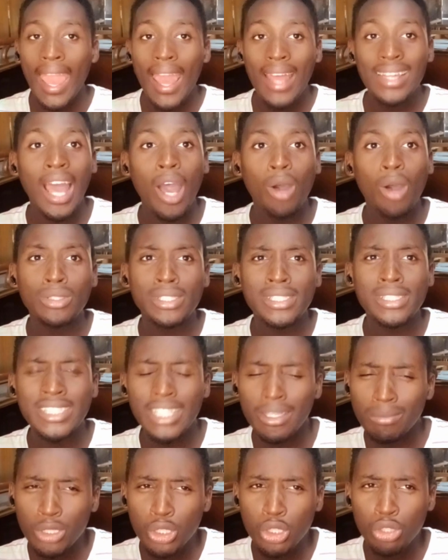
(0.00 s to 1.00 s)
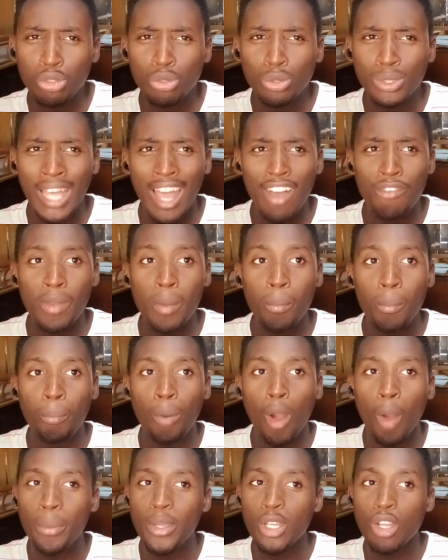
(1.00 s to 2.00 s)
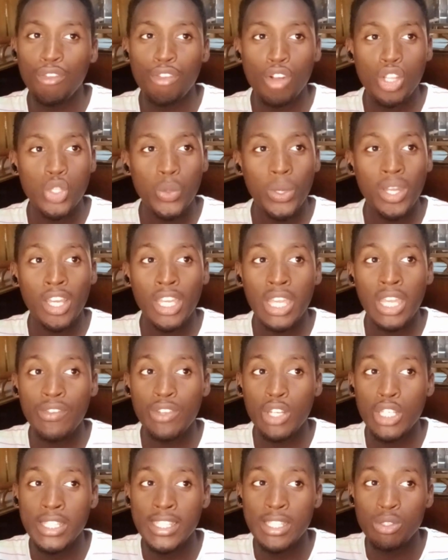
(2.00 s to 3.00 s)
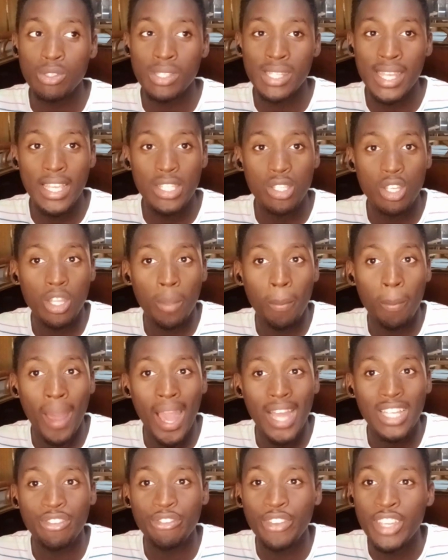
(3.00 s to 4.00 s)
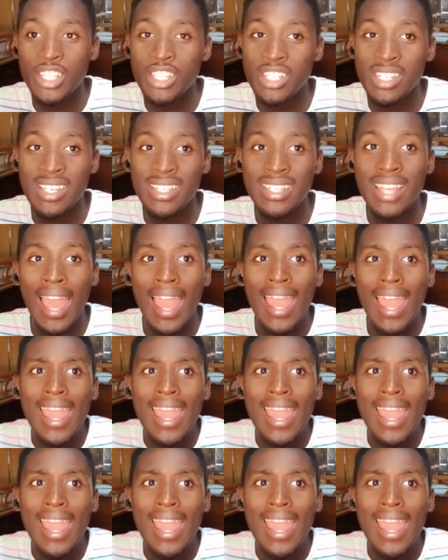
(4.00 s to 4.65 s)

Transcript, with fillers: Now, the Sims gurus have been popping off on Twitter, giving us little leaks on the pack's features.